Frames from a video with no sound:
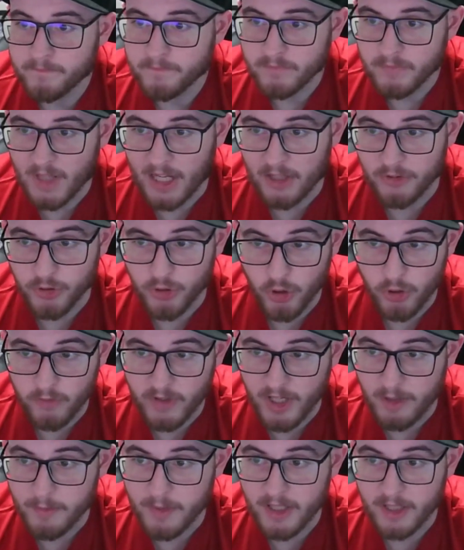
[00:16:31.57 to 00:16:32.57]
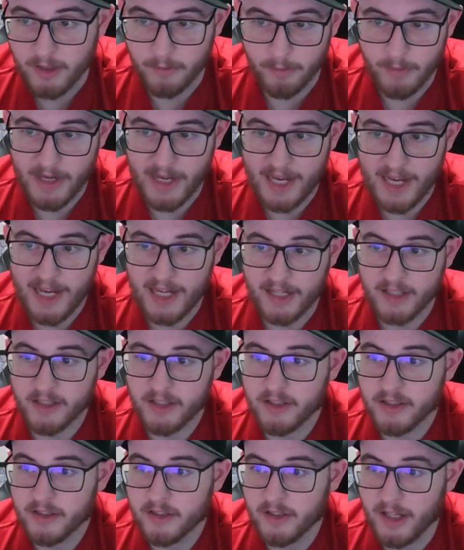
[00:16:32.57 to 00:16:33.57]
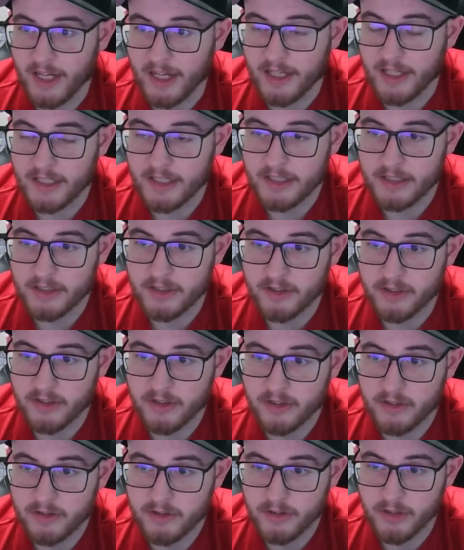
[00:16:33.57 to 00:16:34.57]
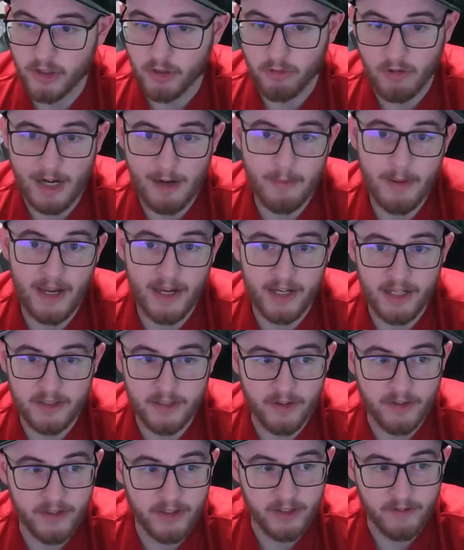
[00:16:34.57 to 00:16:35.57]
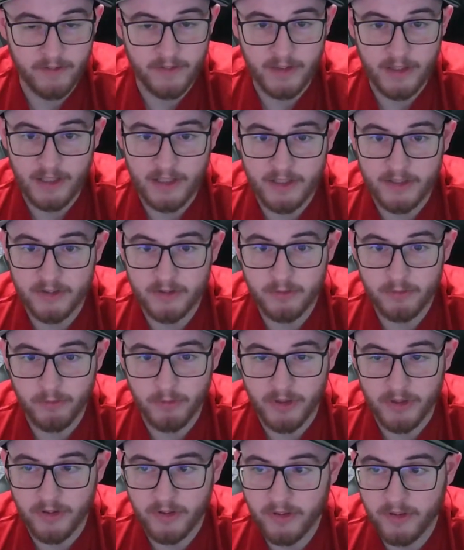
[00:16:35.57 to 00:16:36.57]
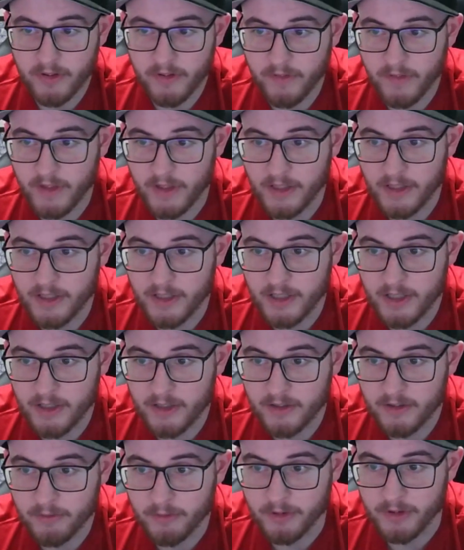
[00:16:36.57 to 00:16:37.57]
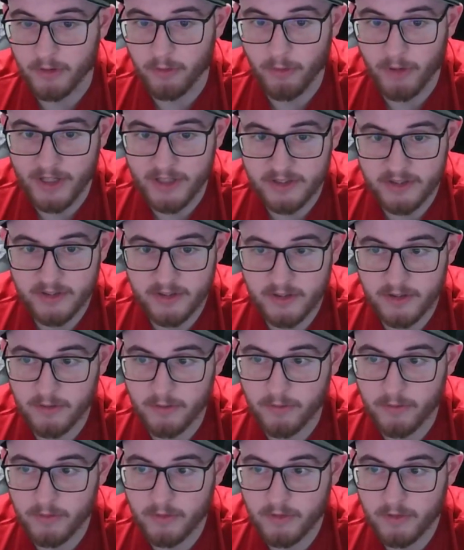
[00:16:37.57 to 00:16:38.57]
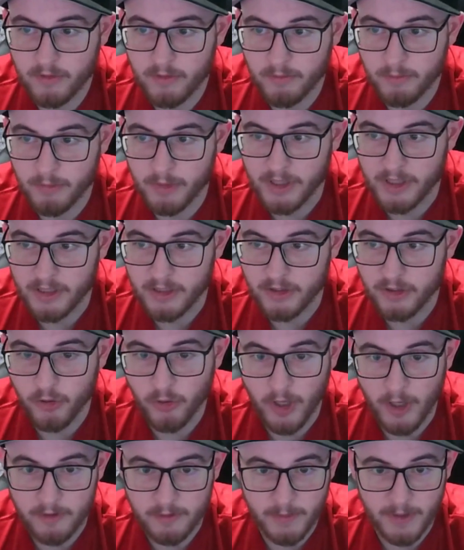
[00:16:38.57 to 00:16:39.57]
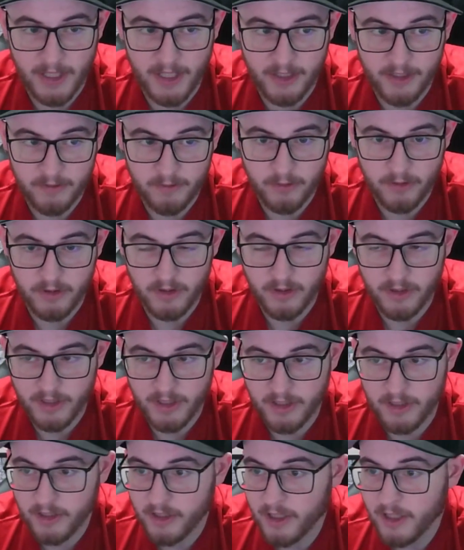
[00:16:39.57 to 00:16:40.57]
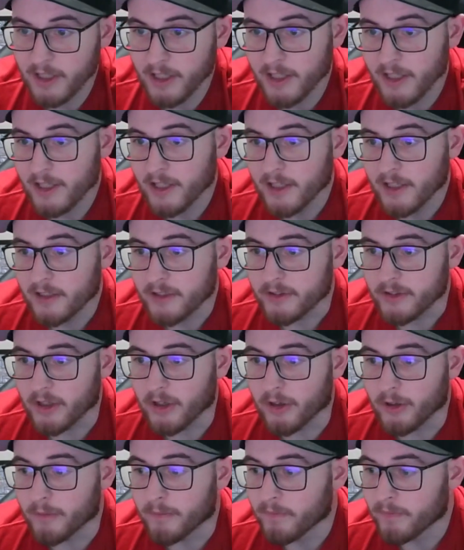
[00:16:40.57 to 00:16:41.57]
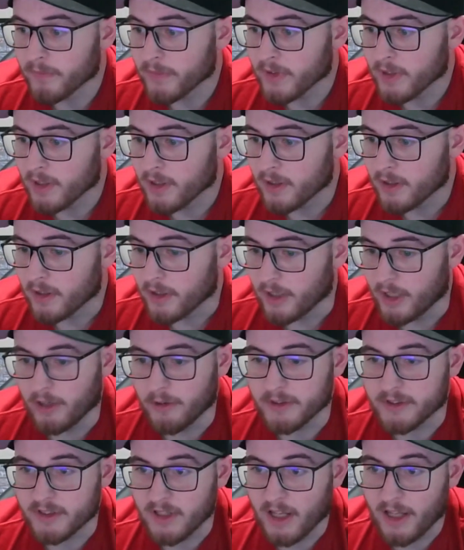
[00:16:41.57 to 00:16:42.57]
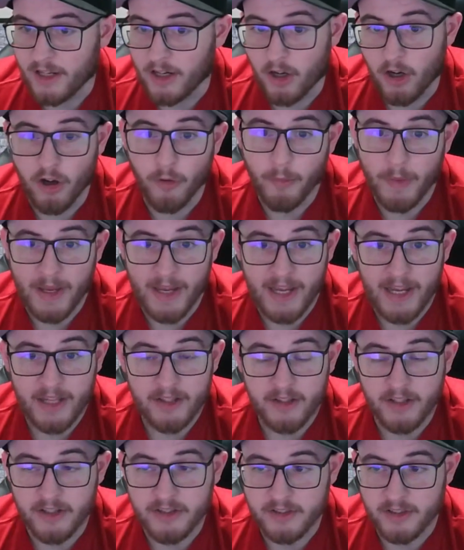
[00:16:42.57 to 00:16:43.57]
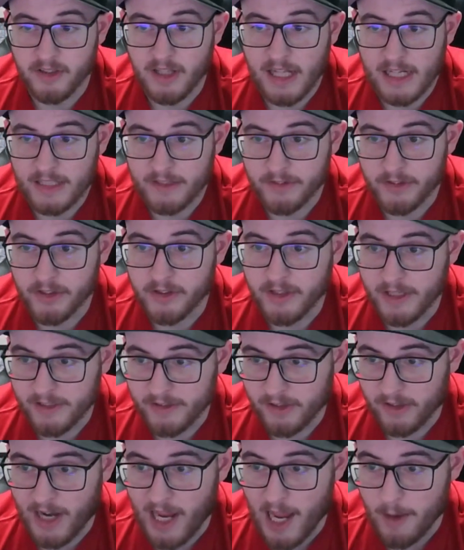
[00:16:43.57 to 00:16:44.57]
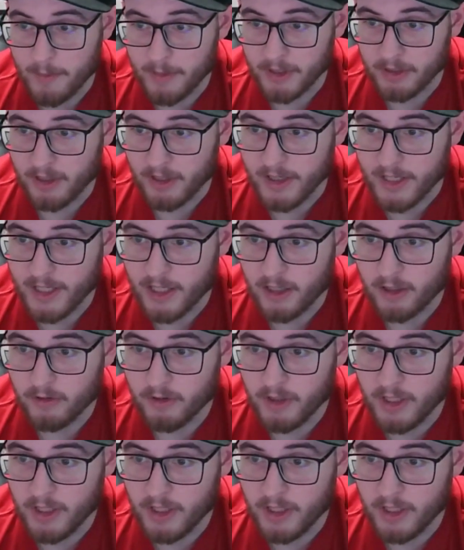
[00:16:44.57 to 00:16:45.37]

Altuve being back, and you're right back in the thick of things with the West being 2 games behind for the lead. So, it's not all bad. There's a lot of good things that are happening right now.